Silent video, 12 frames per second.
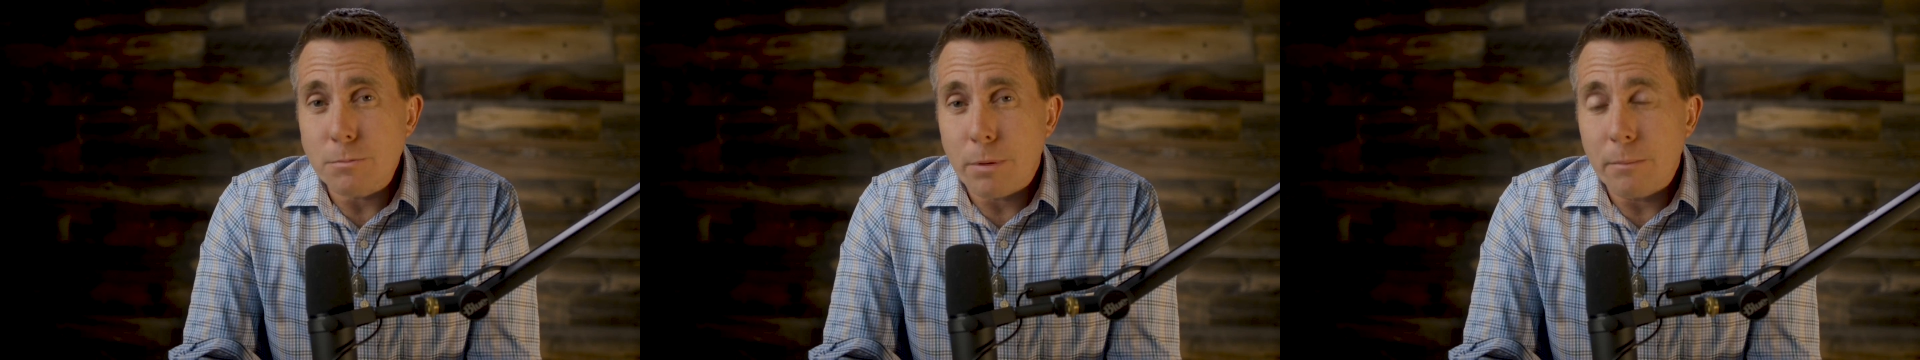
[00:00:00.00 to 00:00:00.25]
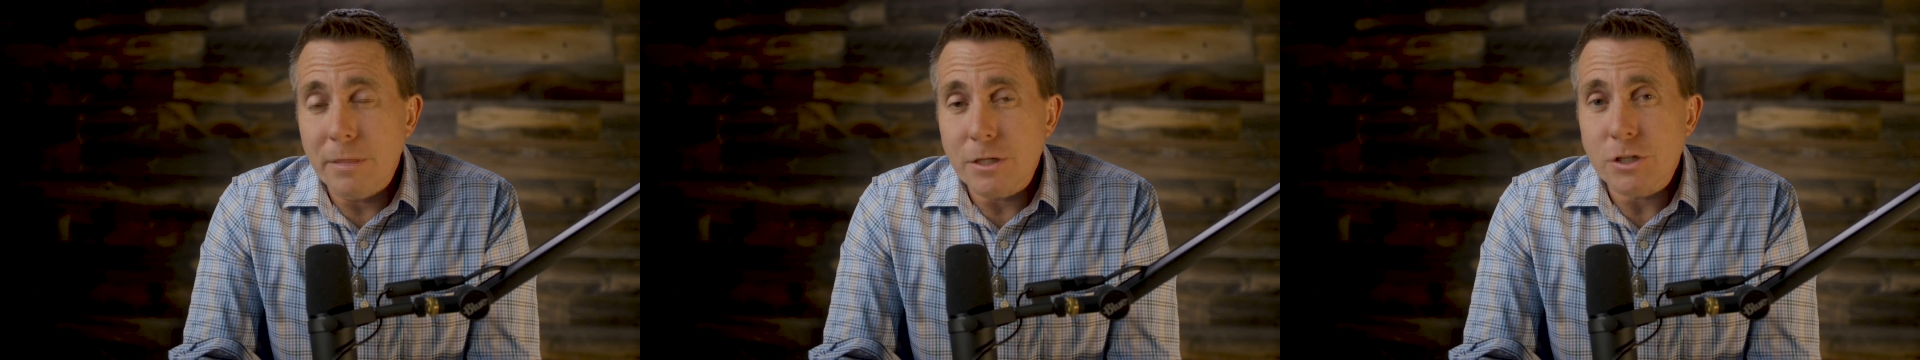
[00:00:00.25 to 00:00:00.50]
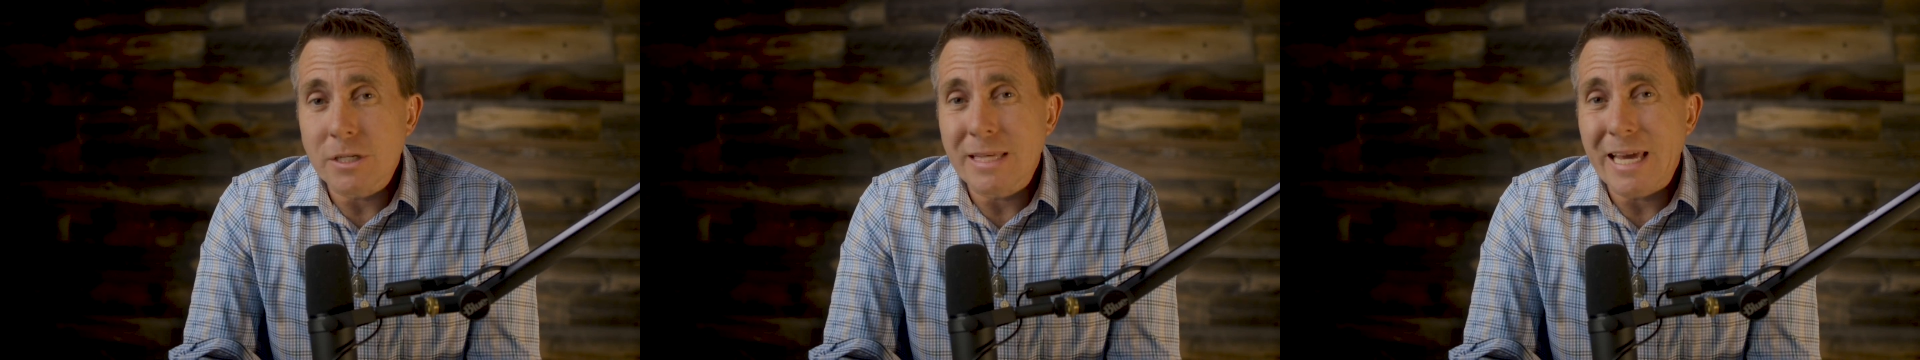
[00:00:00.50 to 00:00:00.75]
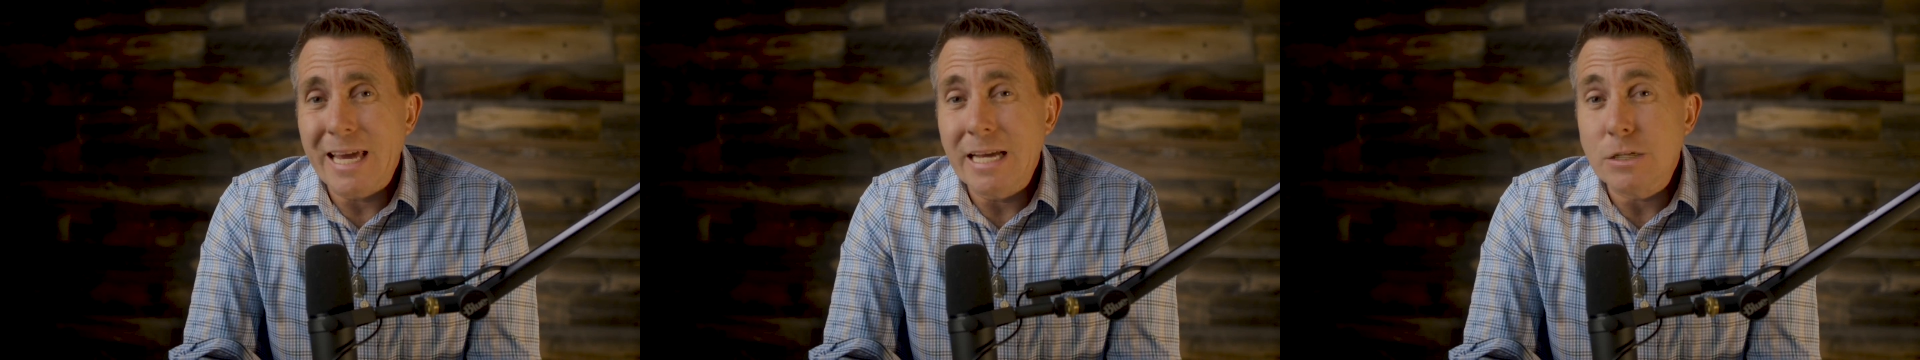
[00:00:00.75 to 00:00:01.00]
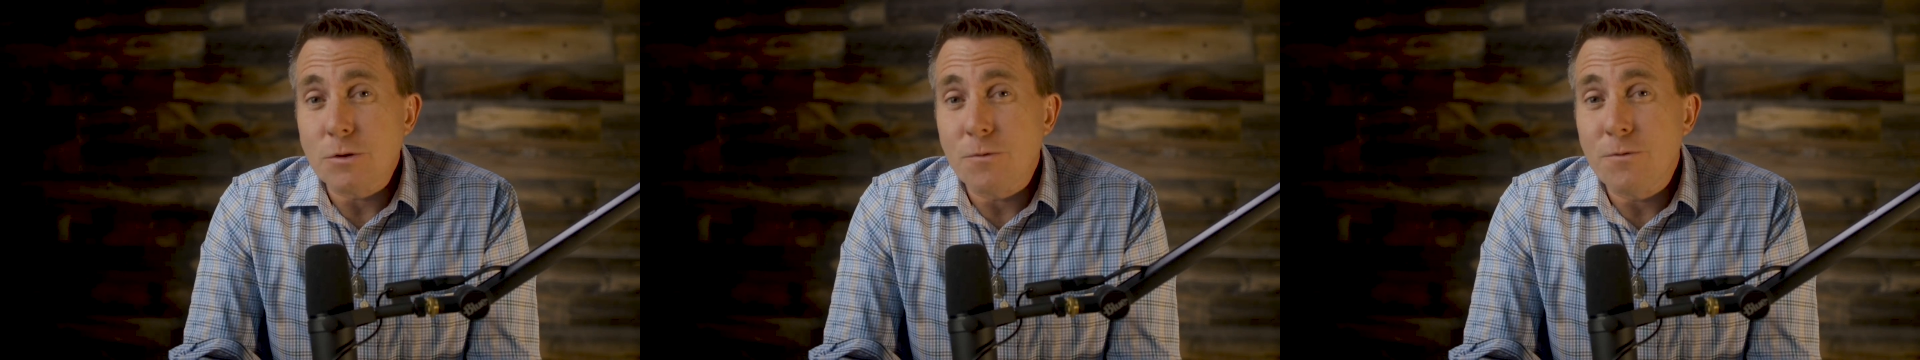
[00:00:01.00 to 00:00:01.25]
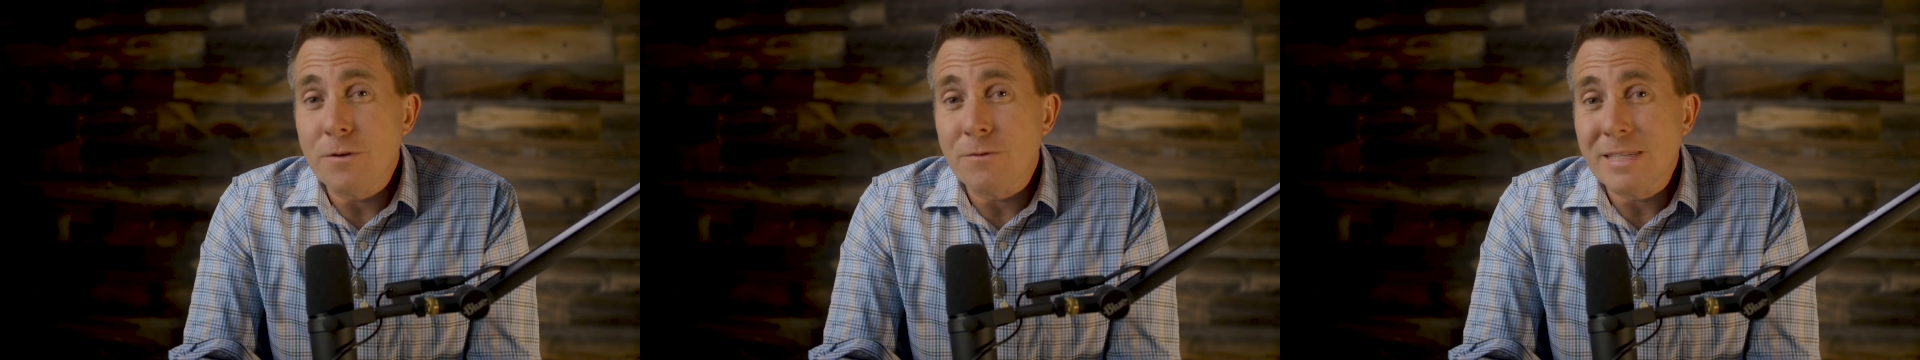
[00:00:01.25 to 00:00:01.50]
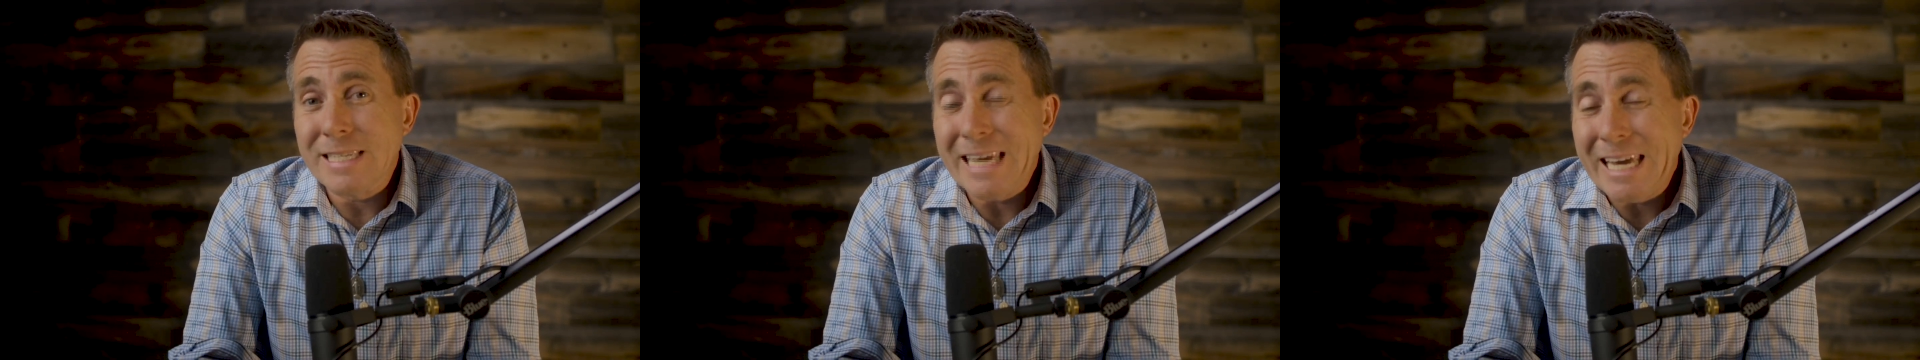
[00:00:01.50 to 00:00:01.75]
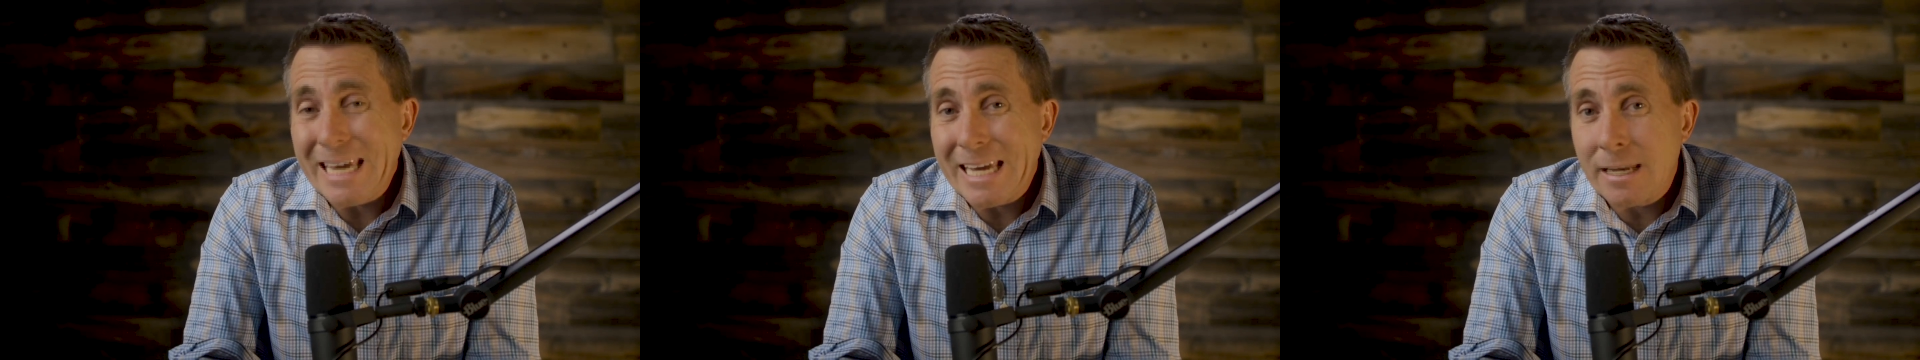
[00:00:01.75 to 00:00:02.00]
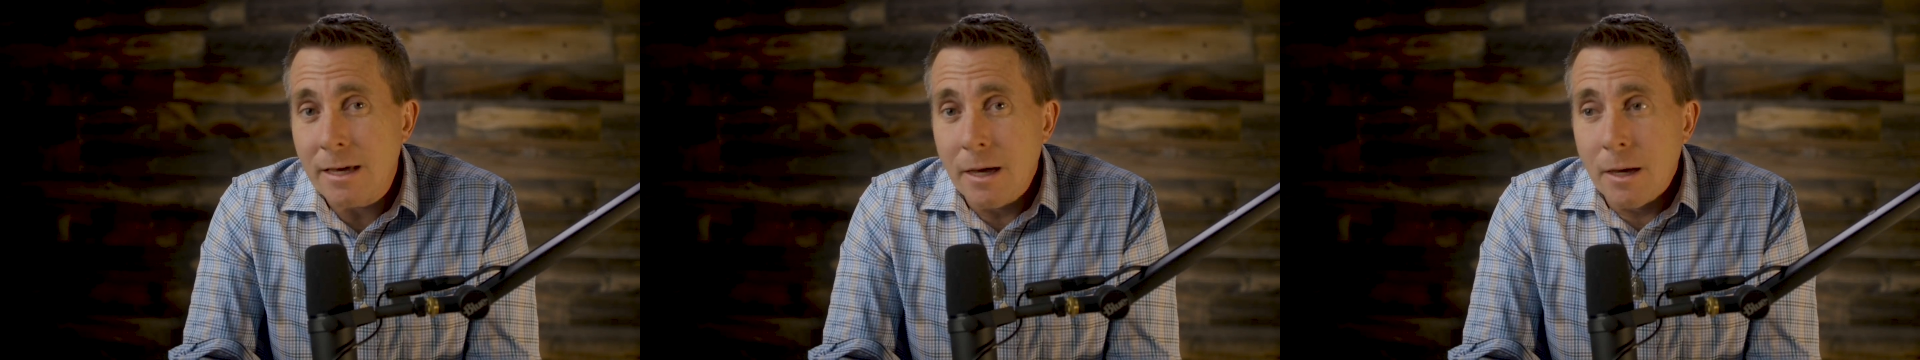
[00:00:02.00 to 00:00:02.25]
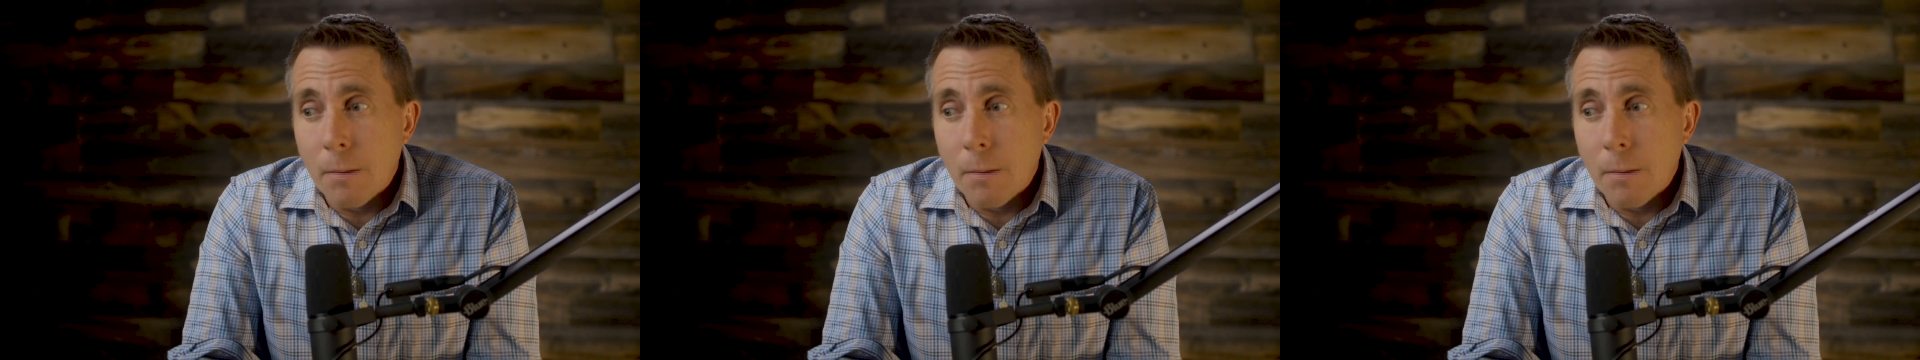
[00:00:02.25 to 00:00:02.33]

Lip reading: permission at the age of 15,